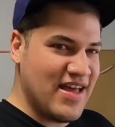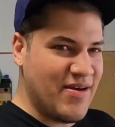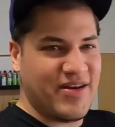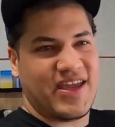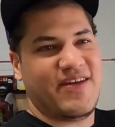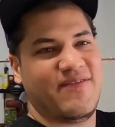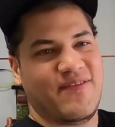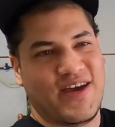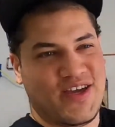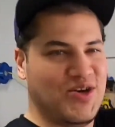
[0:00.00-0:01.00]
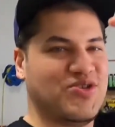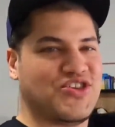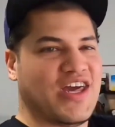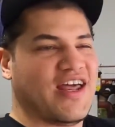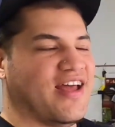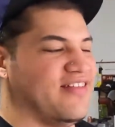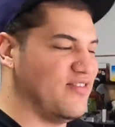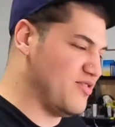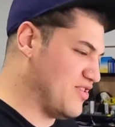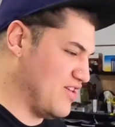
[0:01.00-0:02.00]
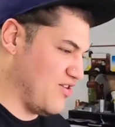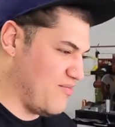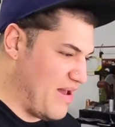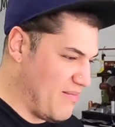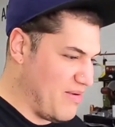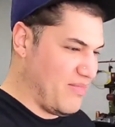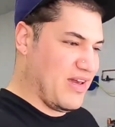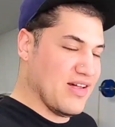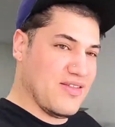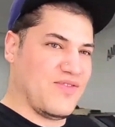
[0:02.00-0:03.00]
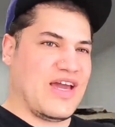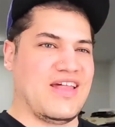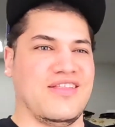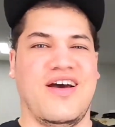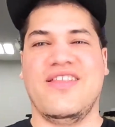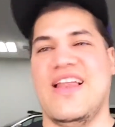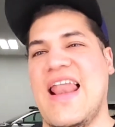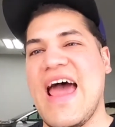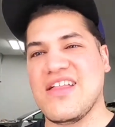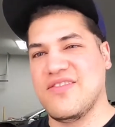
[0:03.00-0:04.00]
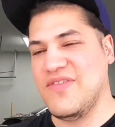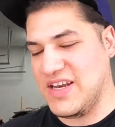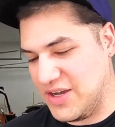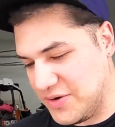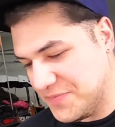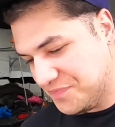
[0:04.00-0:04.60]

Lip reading: I want to give a huge shout out to Senor Batman because if you guys saw in the last video,